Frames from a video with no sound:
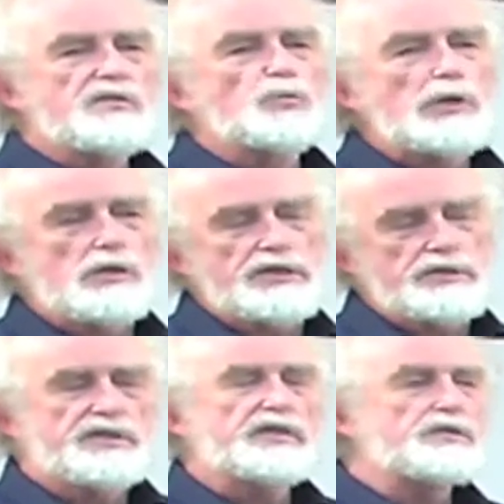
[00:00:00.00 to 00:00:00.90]
will
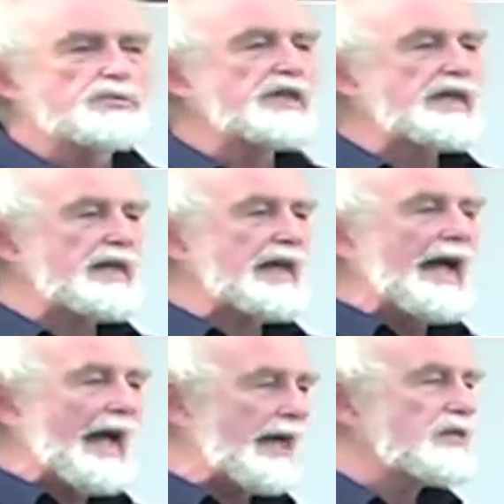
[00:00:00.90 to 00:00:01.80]
continue to get
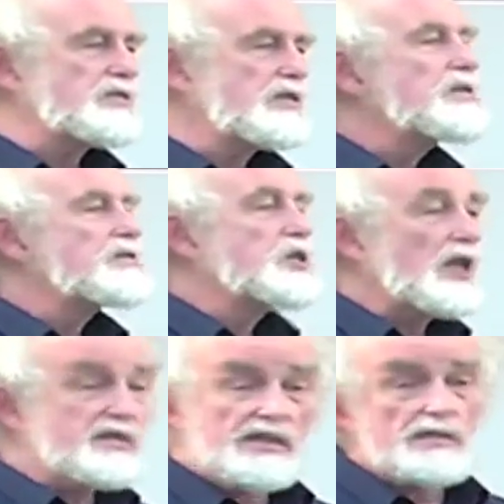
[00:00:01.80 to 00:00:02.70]
hacked,
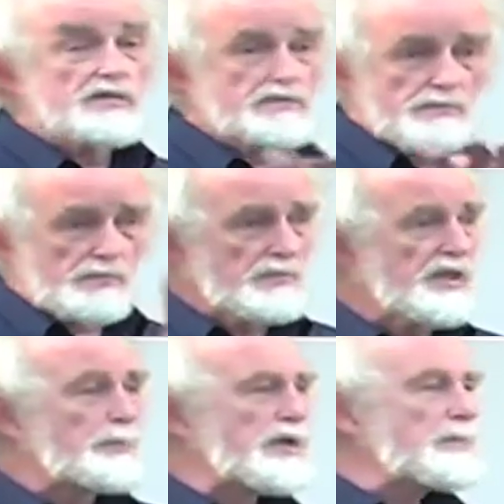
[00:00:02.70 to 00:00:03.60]
just as
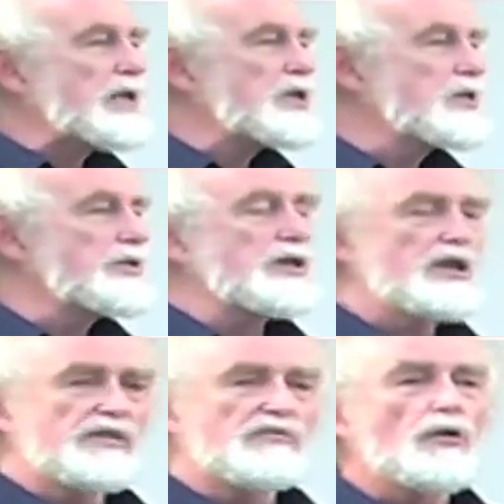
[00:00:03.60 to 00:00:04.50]
somebody mentioned
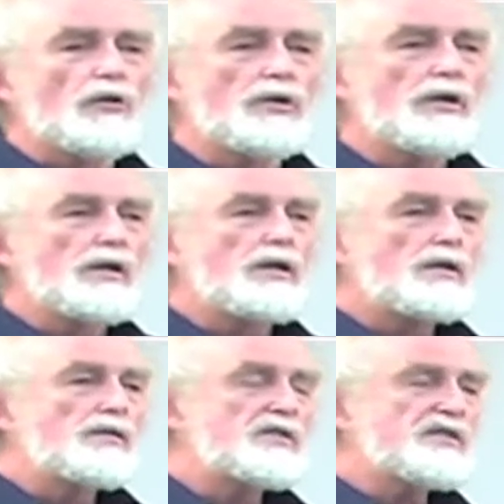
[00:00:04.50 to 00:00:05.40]
earlier on,
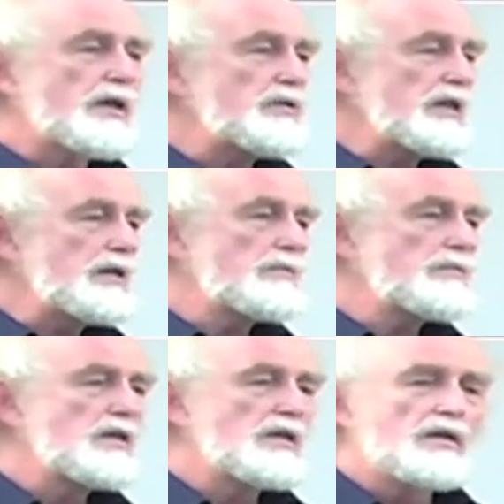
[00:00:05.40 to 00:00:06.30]
the Sony
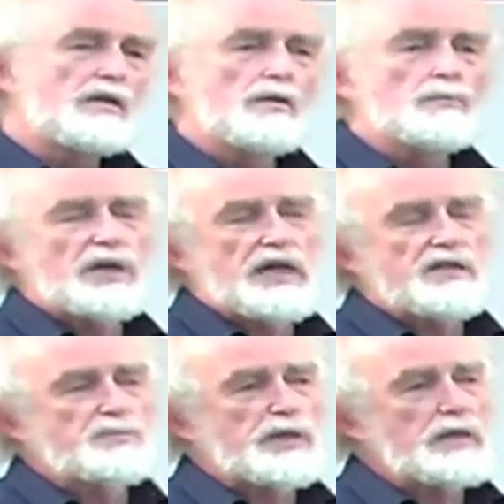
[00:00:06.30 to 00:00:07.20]

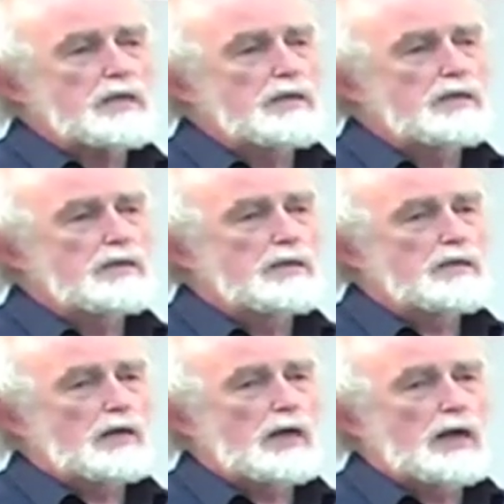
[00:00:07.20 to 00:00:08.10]
PSP
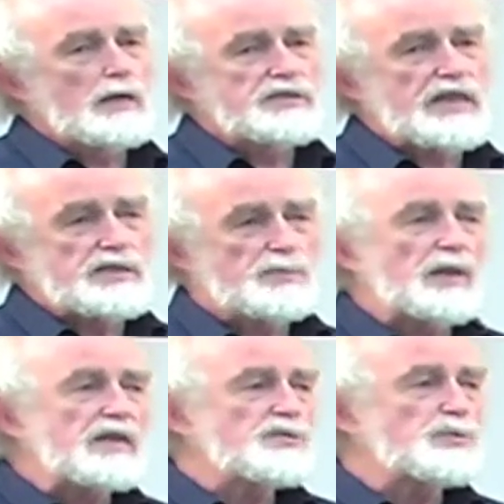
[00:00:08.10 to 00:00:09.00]

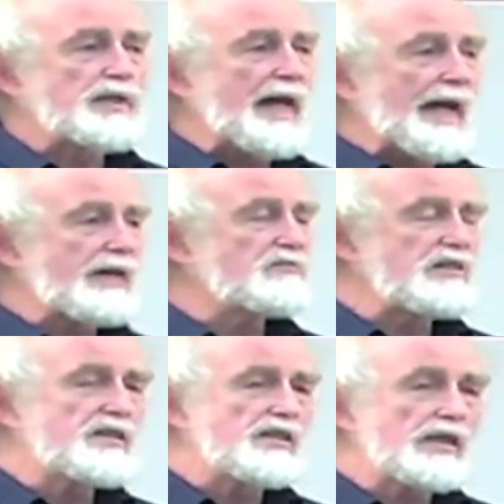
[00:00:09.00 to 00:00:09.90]
database was hacked
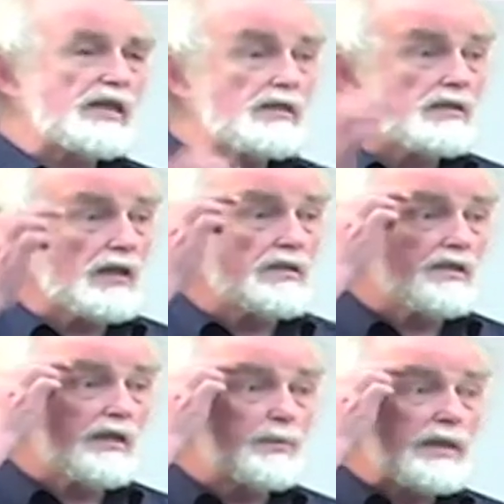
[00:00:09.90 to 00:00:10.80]
recently, and
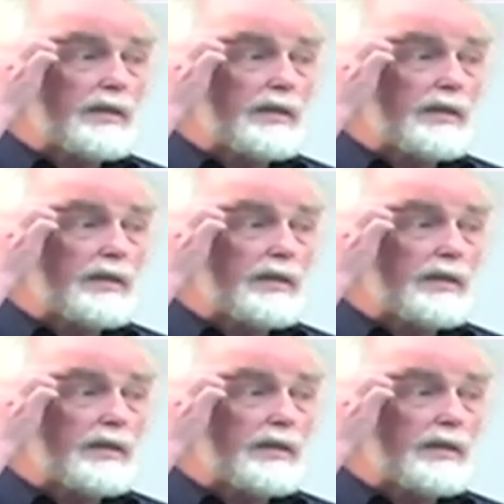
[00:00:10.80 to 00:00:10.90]
so many